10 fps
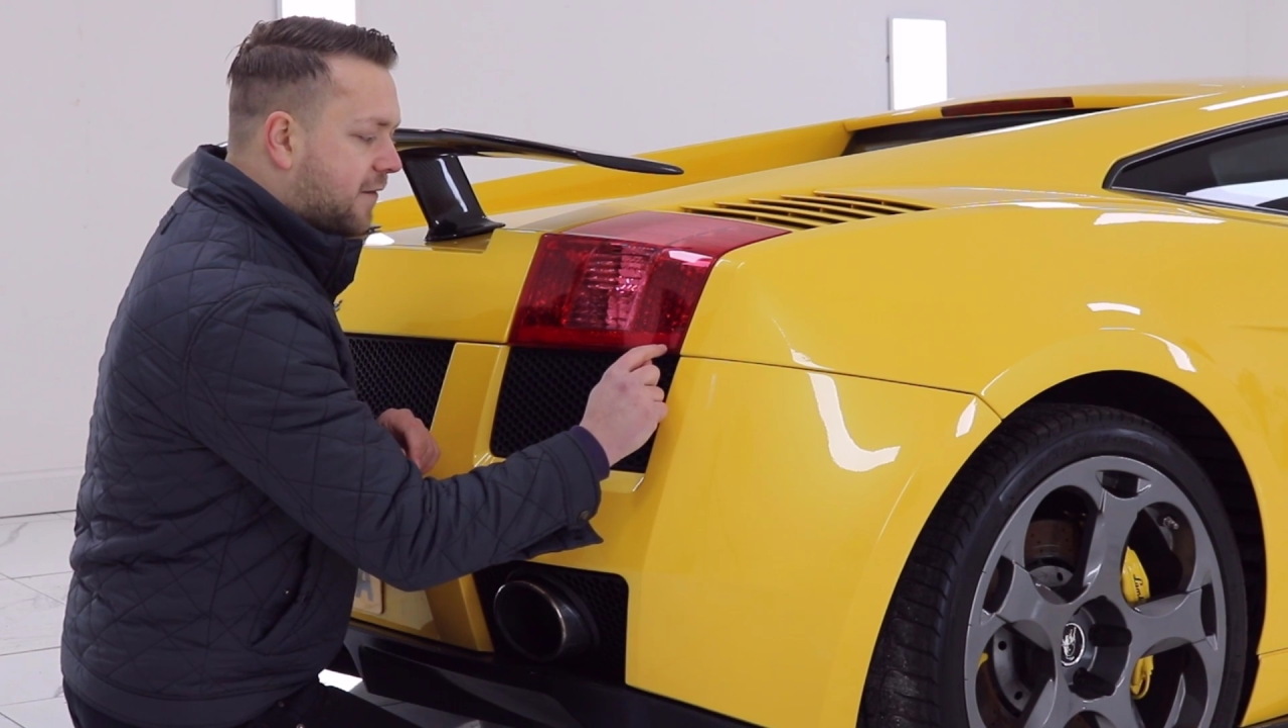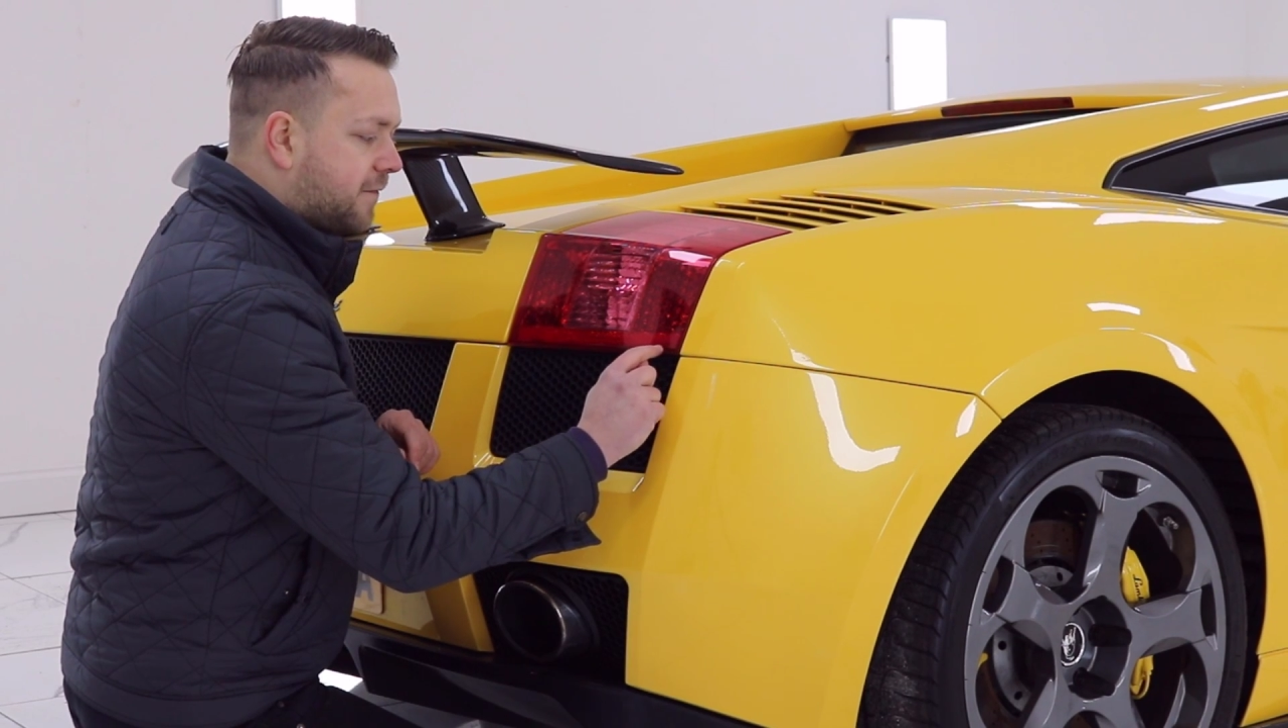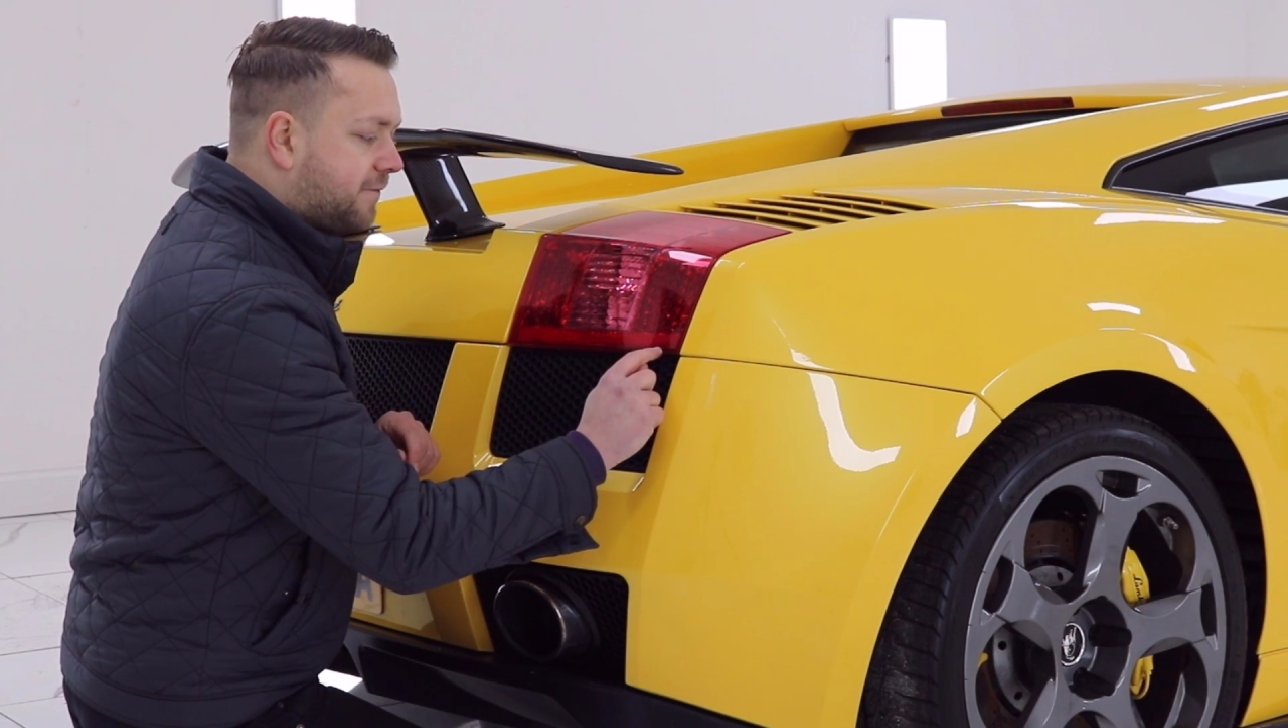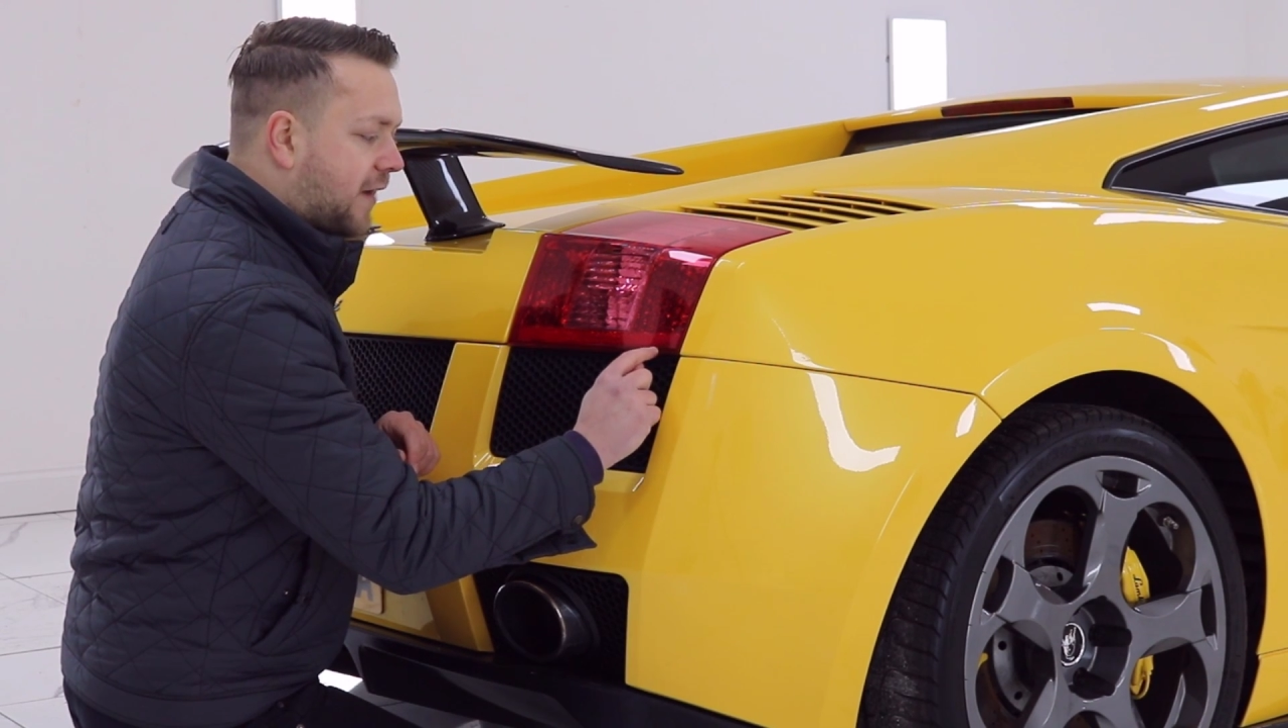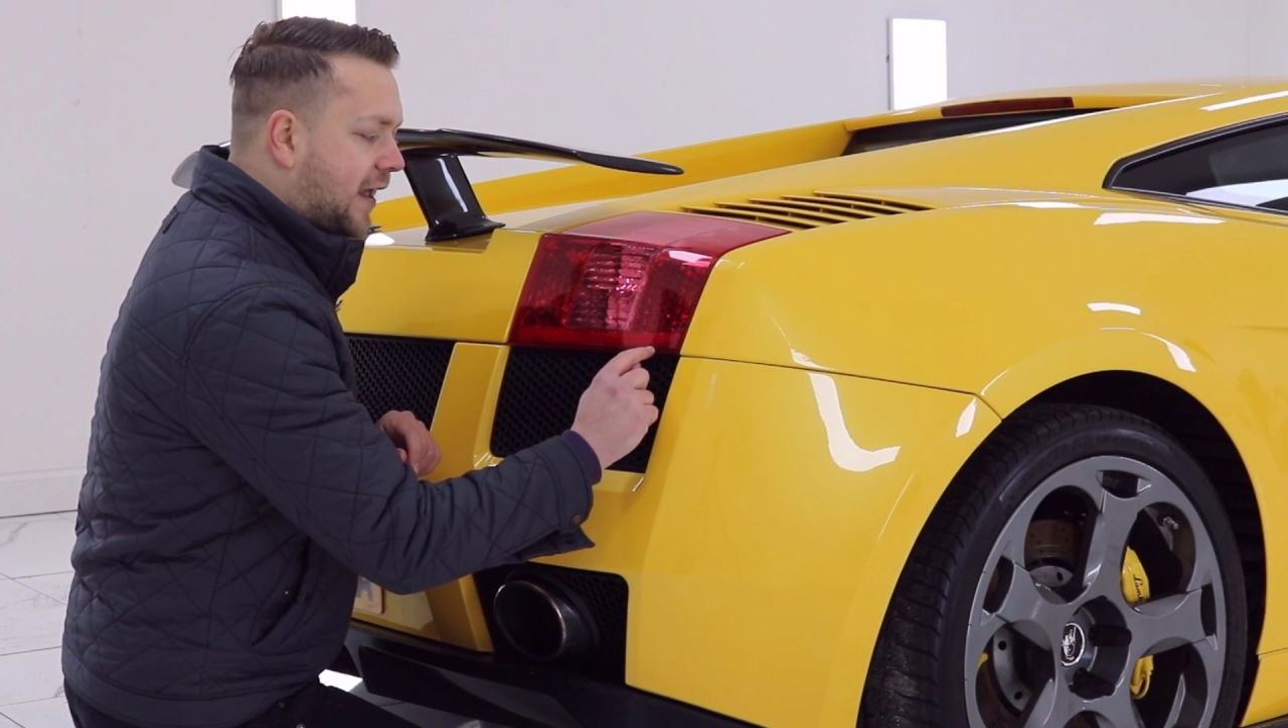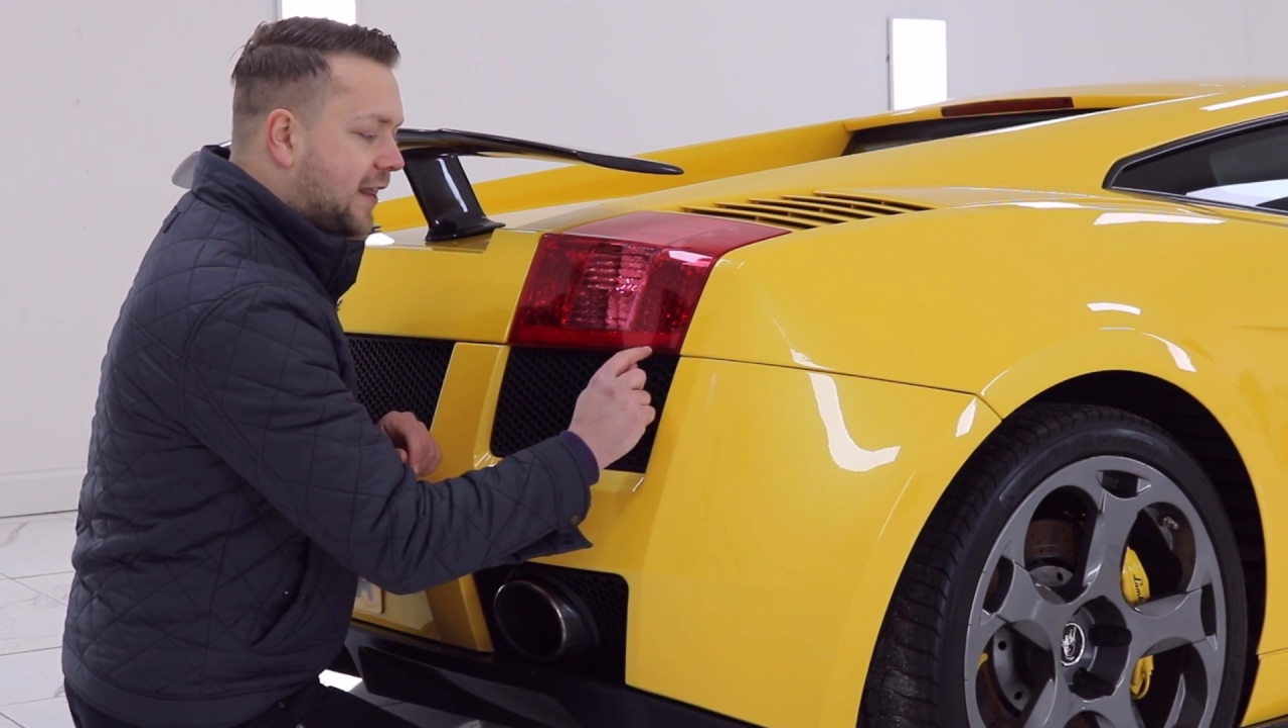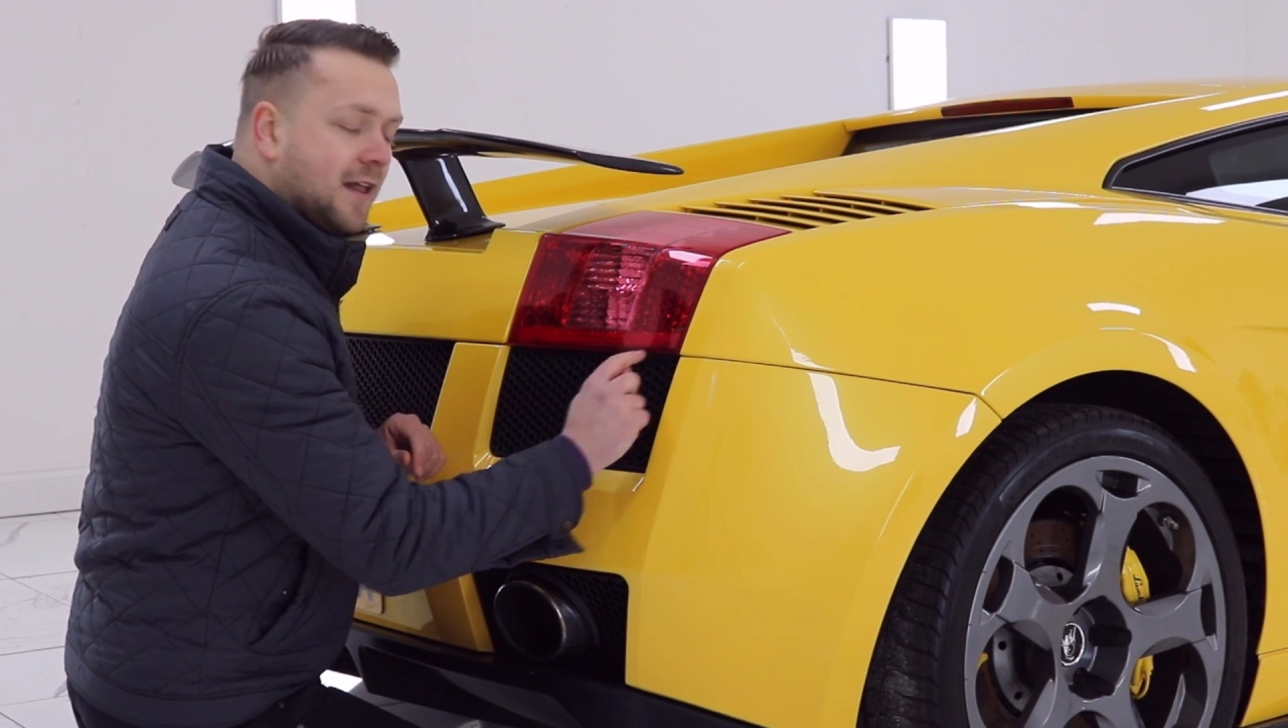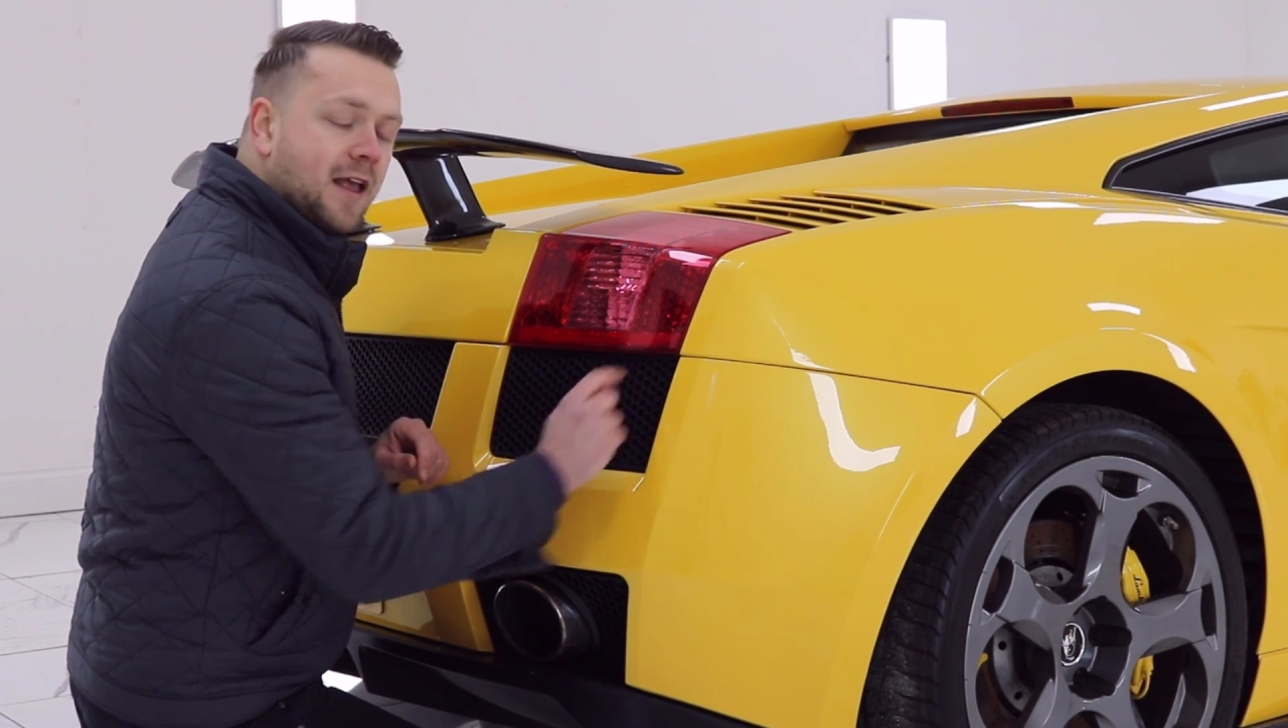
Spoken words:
fine